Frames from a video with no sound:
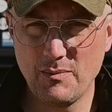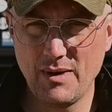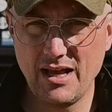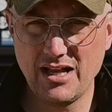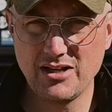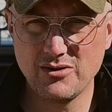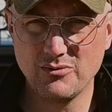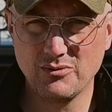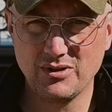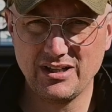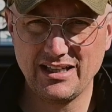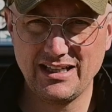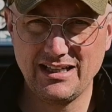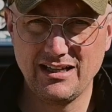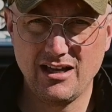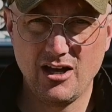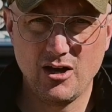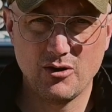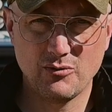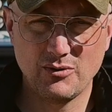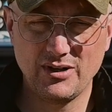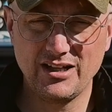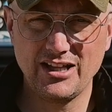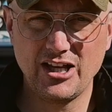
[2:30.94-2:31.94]
manually,
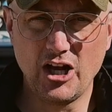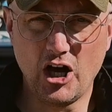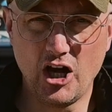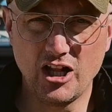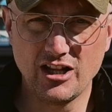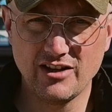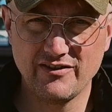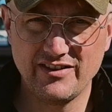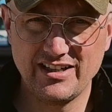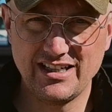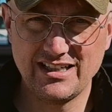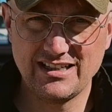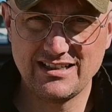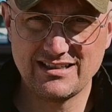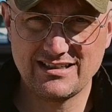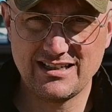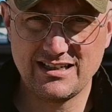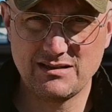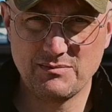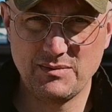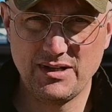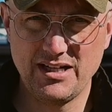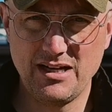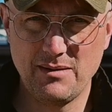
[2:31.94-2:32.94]
really all of it
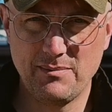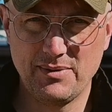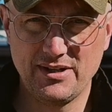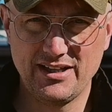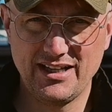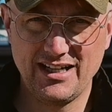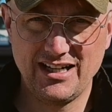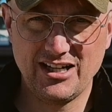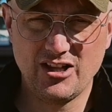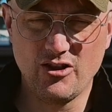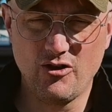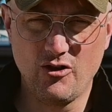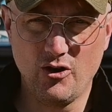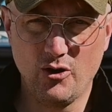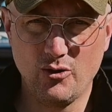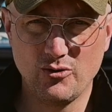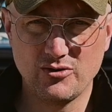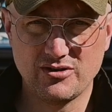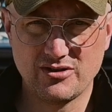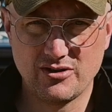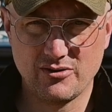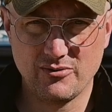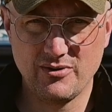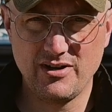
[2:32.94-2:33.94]
is manipulating
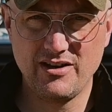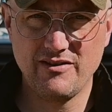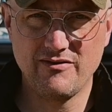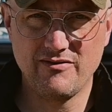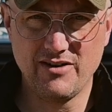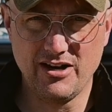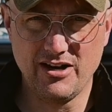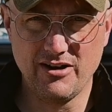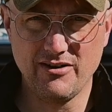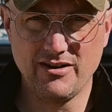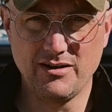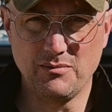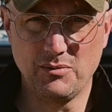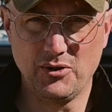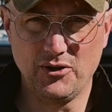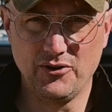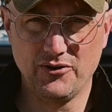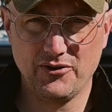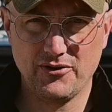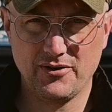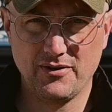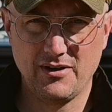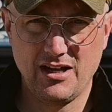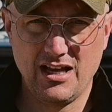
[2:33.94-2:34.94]
those three
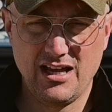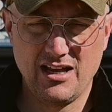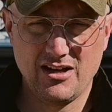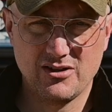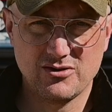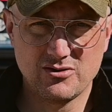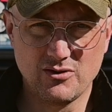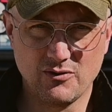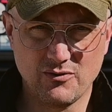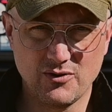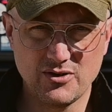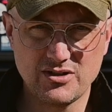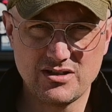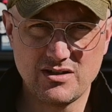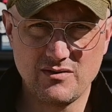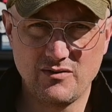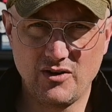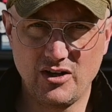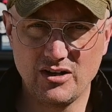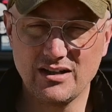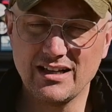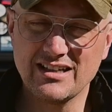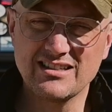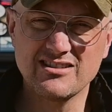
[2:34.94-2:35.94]
variables. So first of
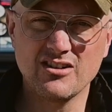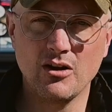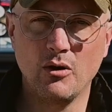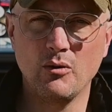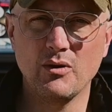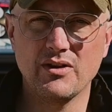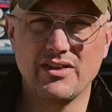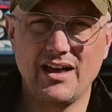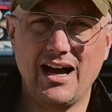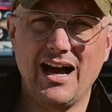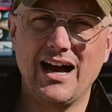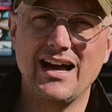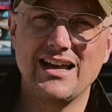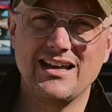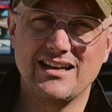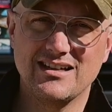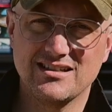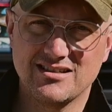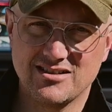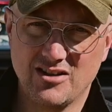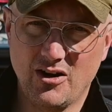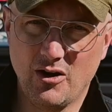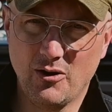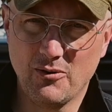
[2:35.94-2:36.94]
all, let's go with
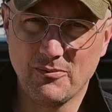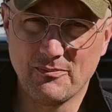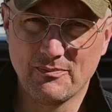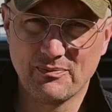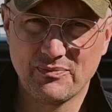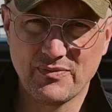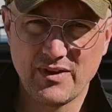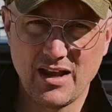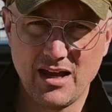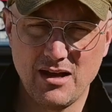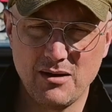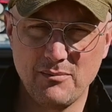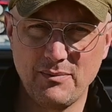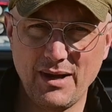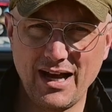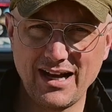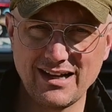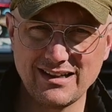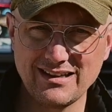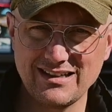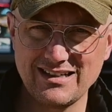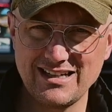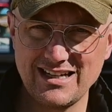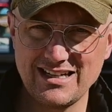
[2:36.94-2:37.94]
ISO. Back
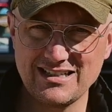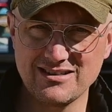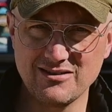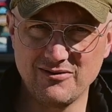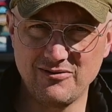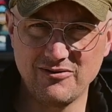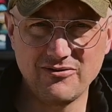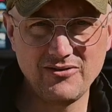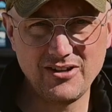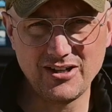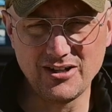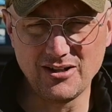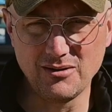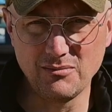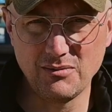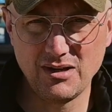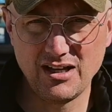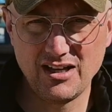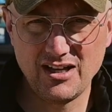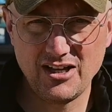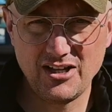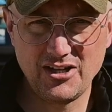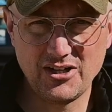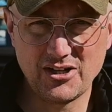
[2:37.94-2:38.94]
in the days of film,
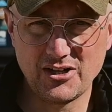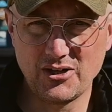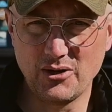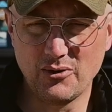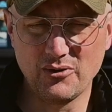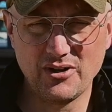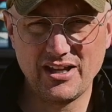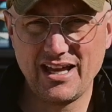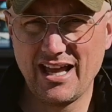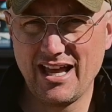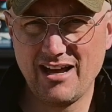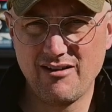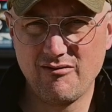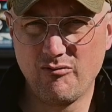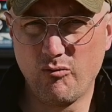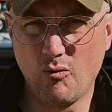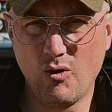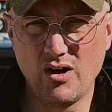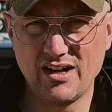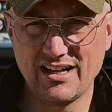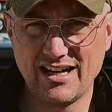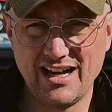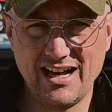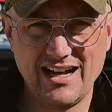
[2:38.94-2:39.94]
you could only have
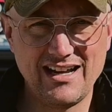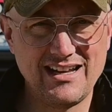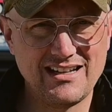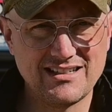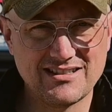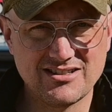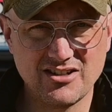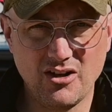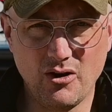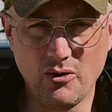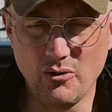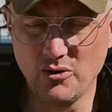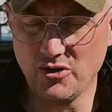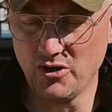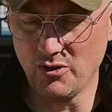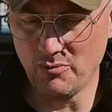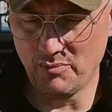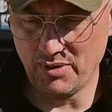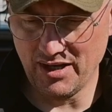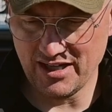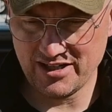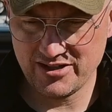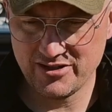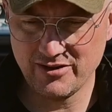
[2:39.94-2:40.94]
one ISO. You
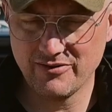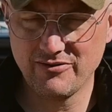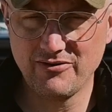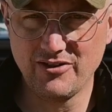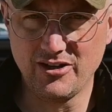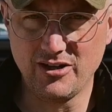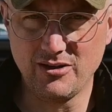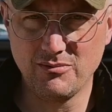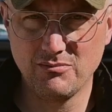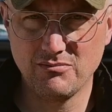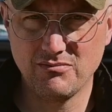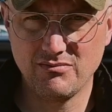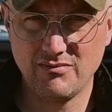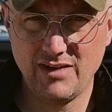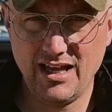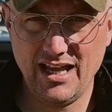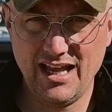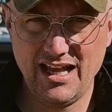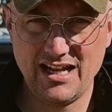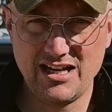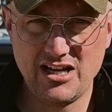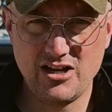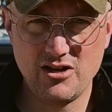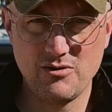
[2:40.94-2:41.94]
picked your film,
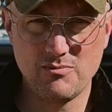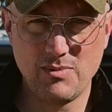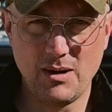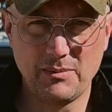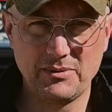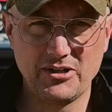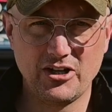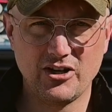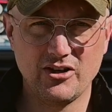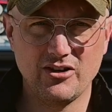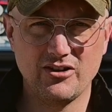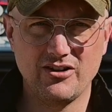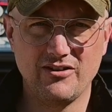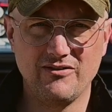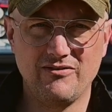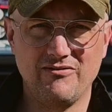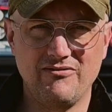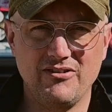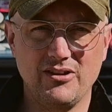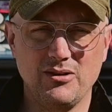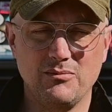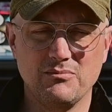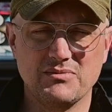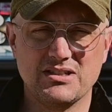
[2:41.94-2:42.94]
and you probably heard of
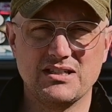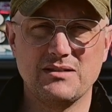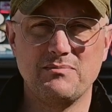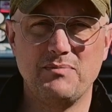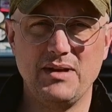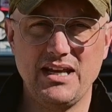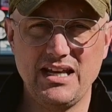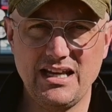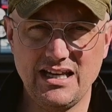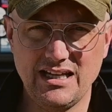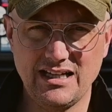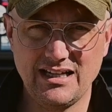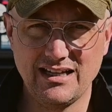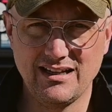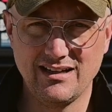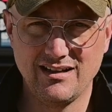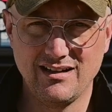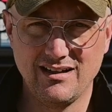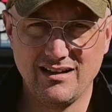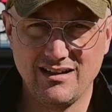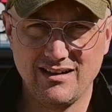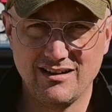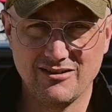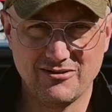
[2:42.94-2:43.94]
film speed,
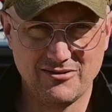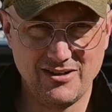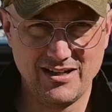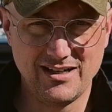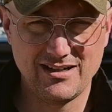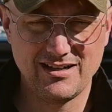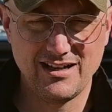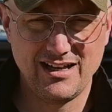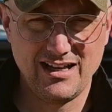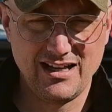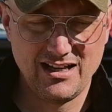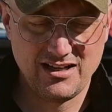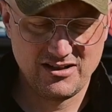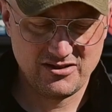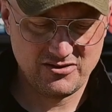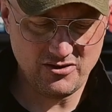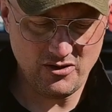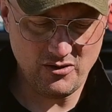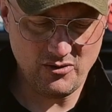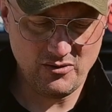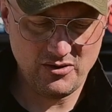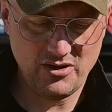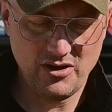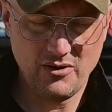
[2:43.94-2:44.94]
right?
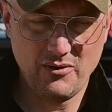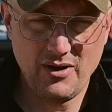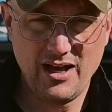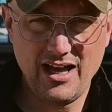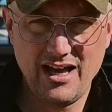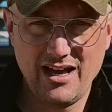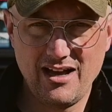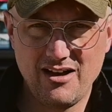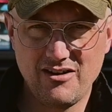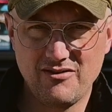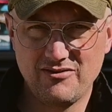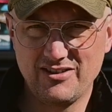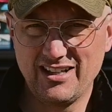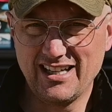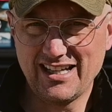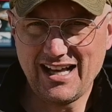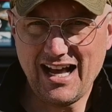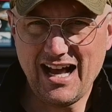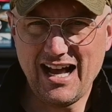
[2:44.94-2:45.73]
So you have like